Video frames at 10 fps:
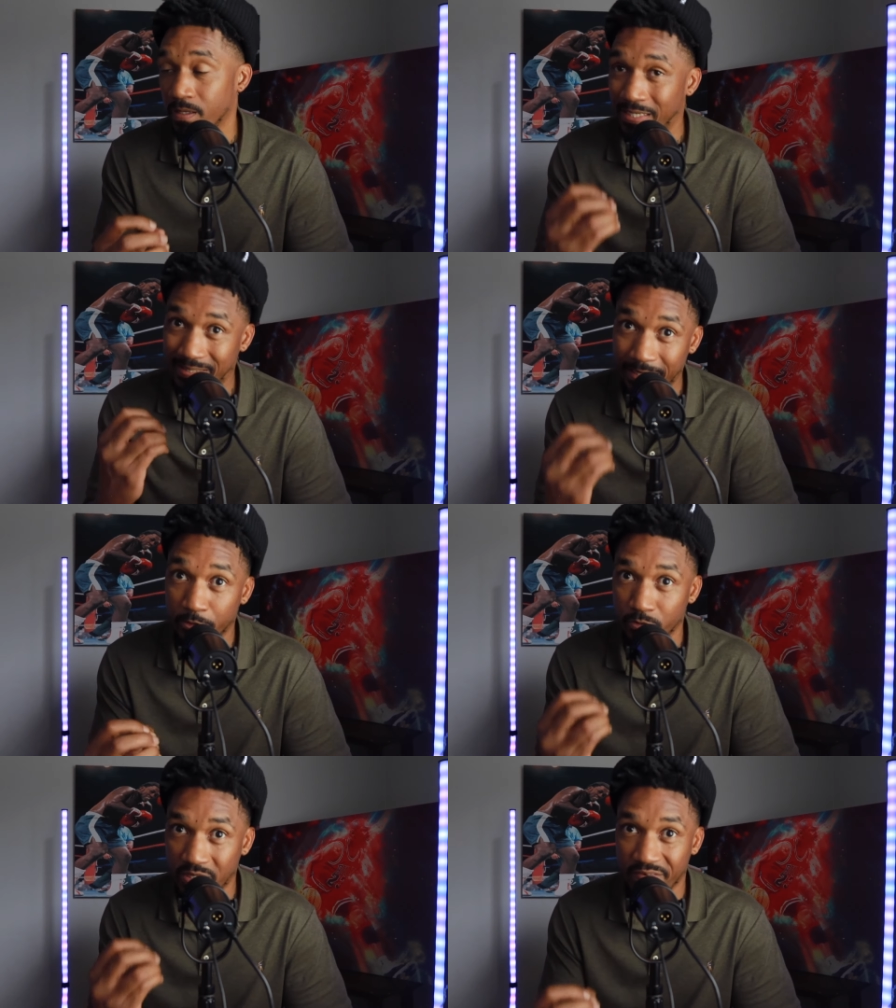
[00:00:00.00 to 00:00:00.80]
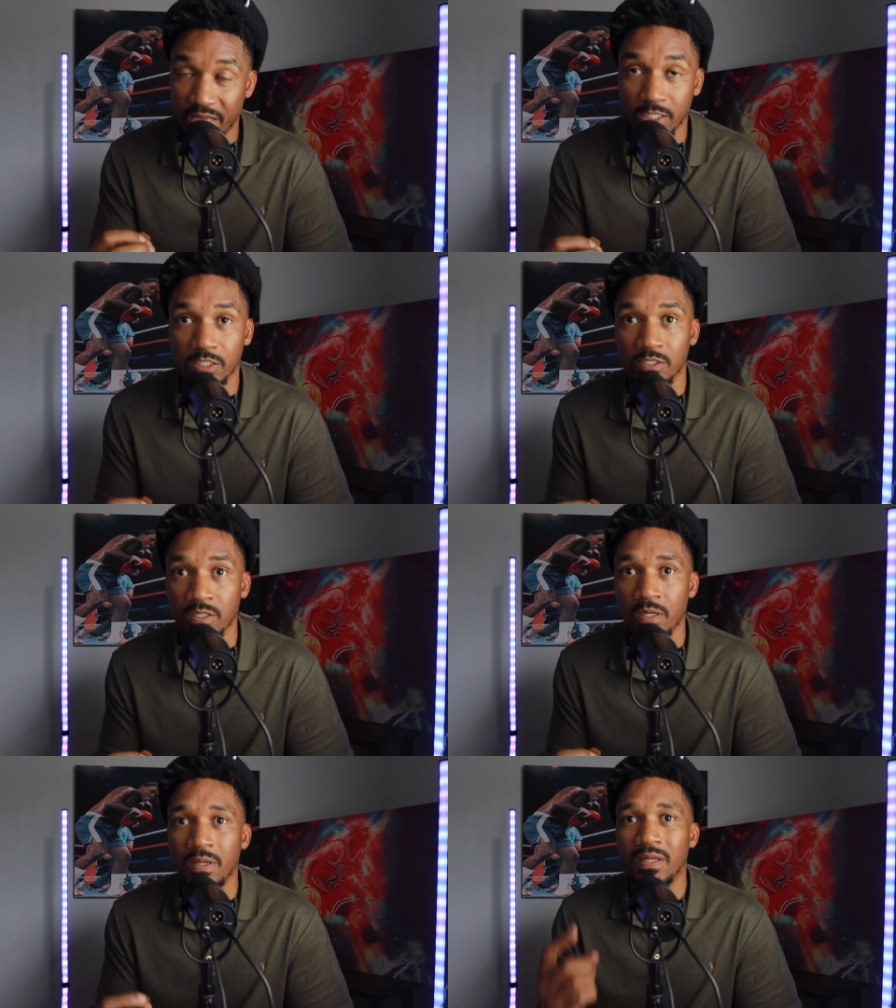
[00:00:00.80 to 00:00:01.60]
He did it through divination.
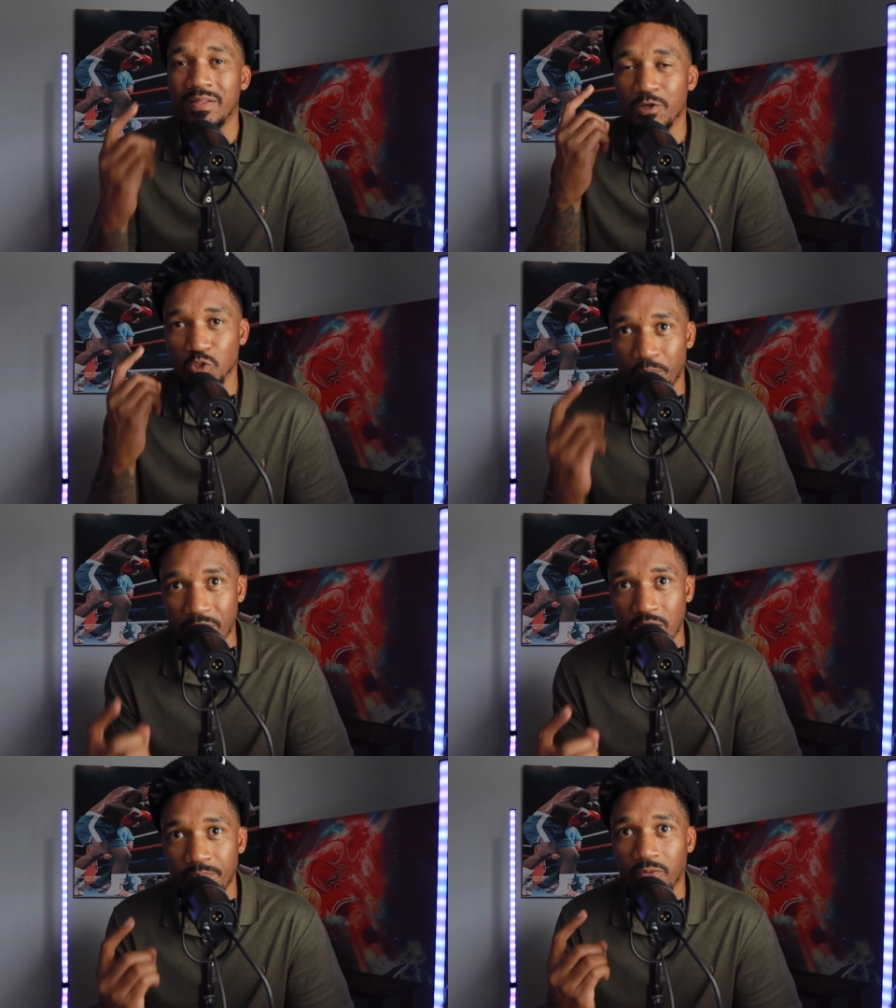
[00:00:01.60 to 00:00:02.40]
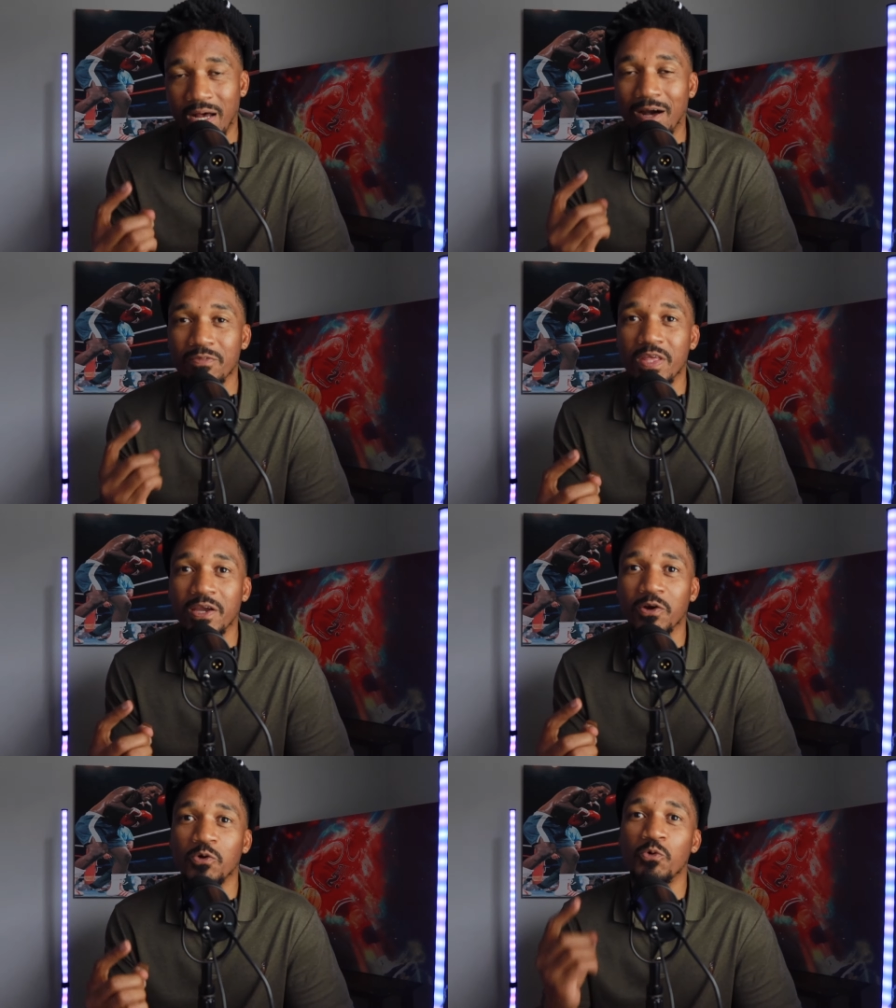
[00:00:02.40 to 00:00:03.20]
There's people out
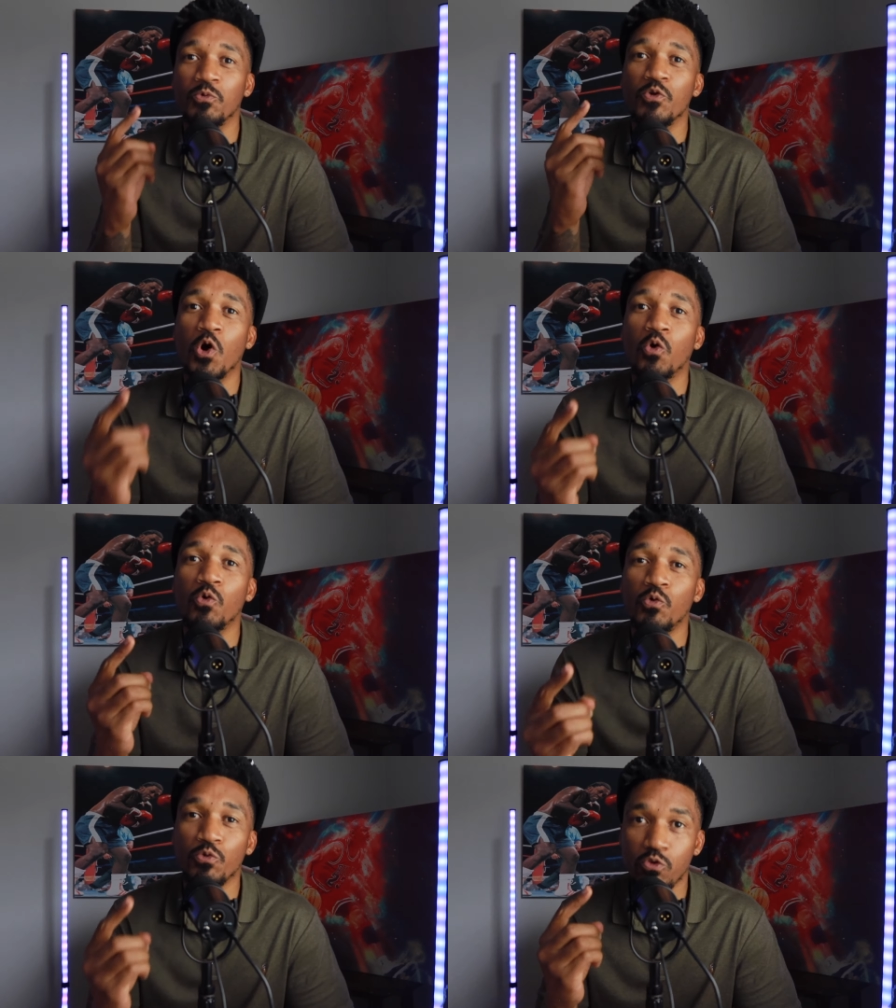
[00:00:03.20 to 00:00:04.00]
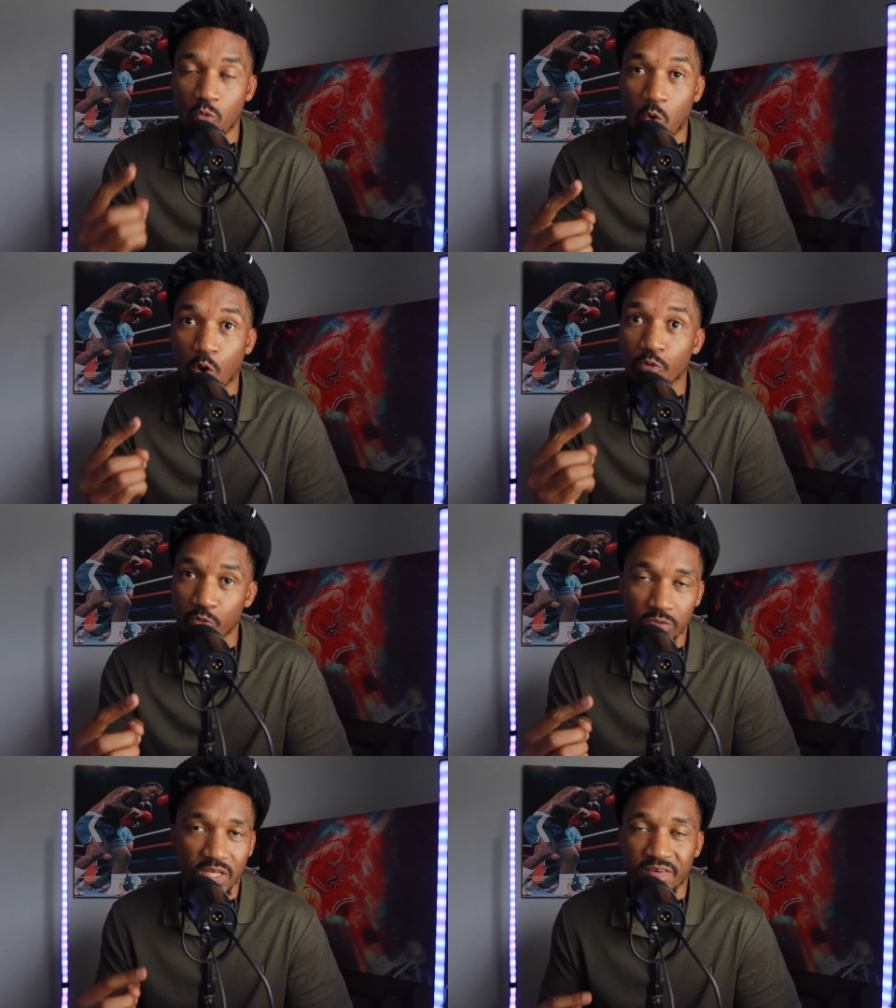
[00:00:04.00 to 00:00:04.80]
there who know who you are
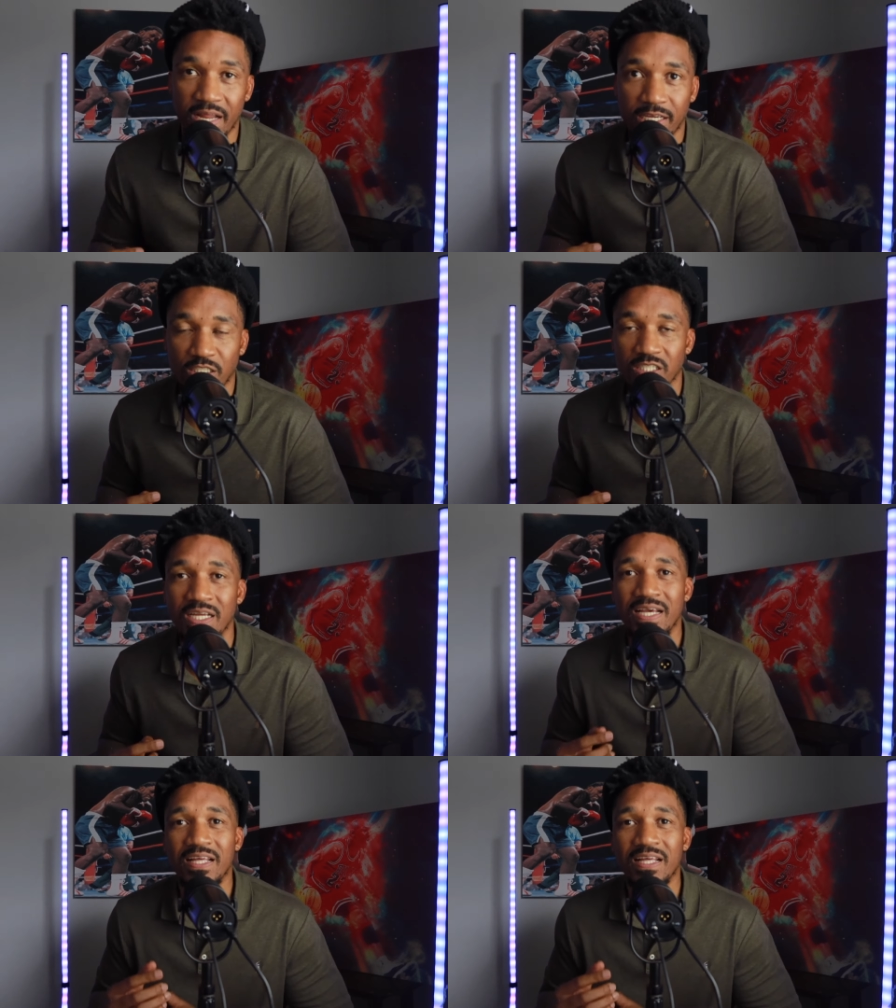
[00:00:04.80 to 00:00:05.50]
through divination.